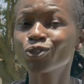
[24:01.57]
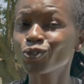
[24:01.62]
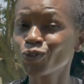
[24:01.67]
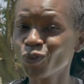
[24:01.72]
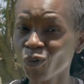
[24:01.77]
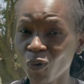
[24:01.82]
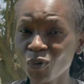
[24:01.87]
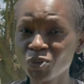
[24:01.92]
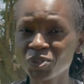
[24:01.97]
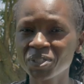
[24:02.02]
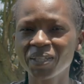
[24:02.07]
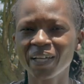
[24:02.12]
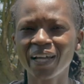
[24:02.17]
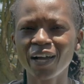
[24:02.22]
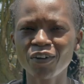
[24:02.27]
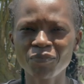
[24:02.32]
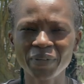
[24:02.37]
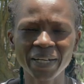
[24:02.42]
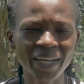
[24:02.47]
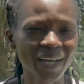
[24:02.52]
to hold the
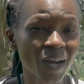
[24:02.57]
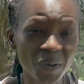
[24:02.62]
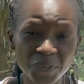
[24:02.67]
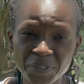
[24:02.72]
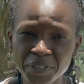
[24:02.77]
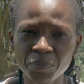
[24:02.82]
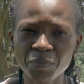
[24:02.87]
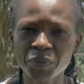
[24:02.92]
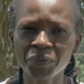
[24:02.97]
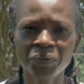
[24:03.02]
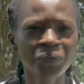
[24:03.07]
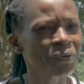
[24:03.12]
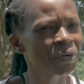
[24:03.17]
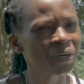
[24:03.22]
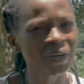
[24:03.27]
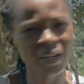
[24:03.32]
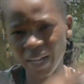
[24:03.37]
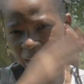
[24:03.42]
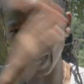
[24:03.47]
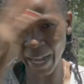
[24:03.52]
government accountable
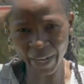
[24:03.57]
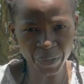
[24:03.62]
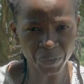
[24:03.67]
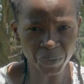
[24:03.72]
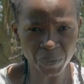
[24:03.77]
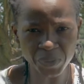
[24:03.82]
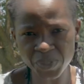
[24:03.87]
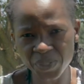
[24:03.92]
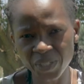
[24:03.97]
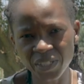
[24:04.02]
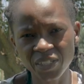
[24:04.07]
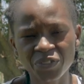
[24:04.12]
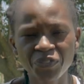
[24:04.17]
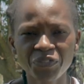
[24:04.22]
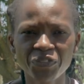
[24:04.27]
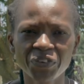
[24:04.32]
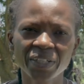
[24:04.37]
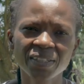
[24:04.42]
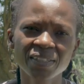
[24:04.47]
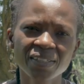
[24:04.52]
across the
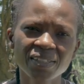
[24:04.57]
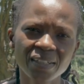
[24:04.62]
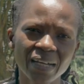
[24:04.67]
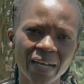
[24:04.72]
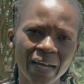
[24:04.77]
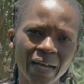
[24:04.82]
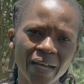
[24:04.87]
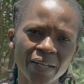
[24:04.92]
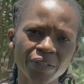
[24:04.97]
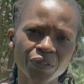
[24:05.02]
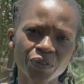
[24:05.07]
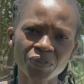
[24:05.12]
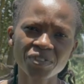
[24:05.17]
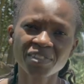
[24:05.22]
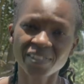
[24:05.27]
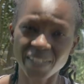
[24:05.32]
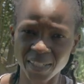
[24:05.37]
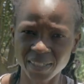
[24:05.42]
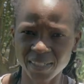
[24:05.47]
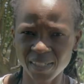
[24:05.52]
different, you know,
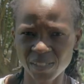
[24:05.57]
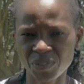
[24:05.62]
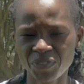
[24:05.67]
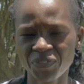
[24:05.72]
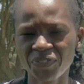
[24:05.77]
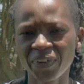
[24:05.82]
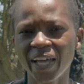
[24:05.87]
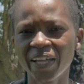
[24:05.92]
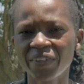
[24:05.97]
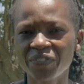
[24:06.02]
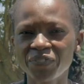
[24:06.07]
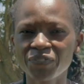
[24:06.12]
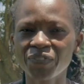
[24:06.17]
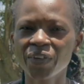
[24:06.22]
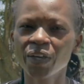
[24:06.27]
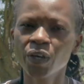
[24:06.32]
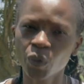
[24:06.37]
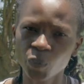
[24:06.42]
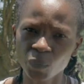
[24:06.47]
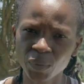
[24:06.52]
sectors of life,
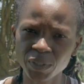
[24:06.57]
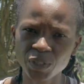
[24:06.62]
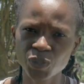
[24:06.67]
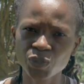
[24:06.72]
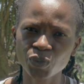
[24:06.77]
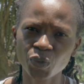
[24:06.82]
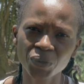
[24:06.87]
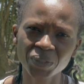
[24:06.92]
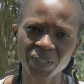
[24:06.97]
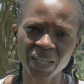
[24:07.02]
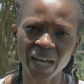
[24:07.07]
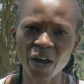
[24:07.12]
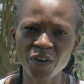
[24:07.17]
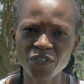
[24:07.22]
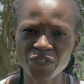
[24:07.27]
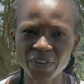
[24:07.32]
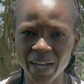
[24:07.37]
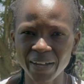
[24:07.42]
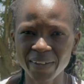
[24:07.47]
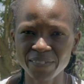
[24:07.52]
which is called the
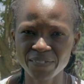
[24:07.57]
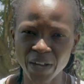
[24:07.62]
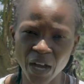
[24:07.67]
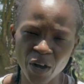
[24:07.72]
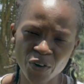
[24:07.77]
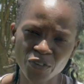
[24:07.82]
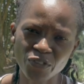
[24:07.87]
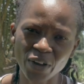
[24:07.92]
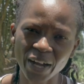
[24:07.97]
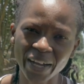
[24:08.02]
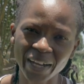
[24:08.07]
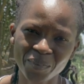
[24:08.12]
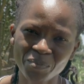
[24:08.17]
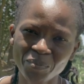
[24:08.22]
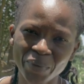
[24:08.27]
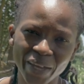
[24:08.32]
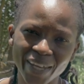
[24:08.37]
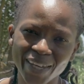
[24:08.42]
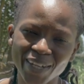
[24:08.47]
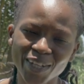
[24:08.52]
How Far
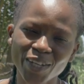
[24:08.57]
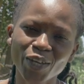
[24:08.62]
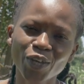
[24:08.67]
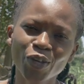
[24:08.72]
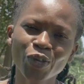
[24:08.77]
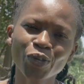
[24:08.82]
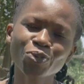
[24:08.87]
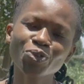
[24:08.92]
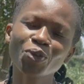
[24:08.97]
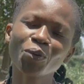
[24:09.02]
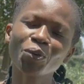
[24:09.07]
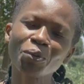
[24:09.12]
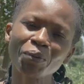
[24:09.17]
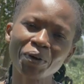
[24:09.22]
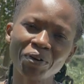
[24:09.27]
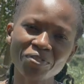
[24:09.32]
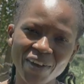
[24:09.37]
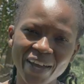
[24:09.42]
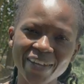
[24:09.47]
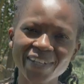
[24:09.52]
campaign. So we
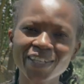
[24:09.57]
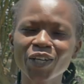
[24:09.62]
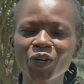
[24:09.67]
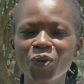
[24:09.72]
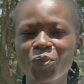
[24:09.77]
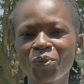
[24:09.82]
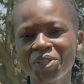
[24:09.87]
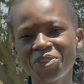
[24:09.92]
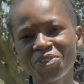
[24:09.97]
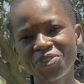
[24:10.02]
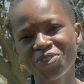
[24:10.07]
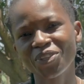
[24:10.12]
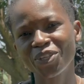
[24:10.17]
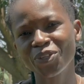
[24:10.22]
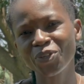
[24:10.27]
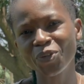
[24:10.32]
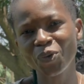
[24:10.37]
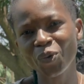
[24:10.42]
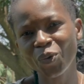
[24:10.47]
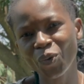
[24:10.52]
were running with,
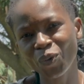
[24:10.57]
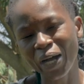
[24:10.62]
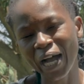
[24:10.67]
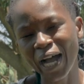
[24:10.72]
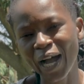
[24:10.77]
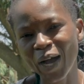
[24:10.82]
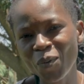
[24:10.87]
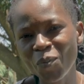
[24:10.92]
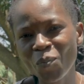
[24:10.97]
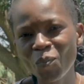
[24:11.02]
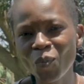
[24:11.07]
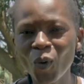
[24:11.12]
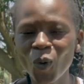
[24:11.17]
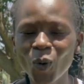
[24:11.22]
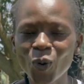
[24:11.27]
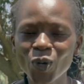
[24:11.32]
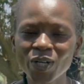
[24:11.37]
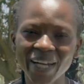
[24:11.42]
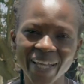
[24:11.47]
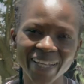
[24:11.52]
you know,
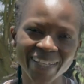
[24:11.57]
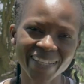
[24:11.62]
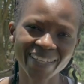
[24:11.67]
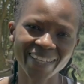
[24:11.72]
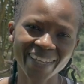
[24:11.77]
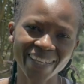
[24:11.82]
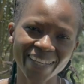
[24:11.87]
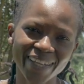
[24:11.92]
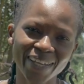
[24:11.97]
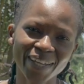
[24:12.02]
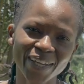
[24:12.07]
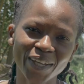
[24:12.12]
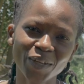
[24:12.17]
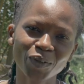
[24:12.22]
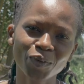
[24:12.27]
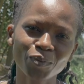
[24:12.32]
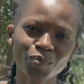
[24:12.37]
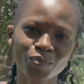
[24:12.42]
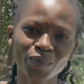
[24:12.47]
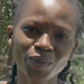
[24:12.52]
more like
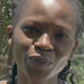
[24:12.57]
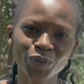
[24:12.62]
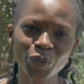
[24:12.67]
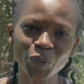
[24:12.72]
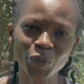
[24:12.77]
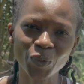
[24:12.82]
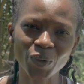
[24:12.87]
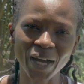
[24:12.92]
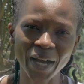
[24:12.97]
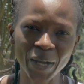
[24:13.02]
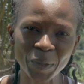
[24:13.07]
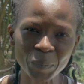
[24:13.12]
a, you know,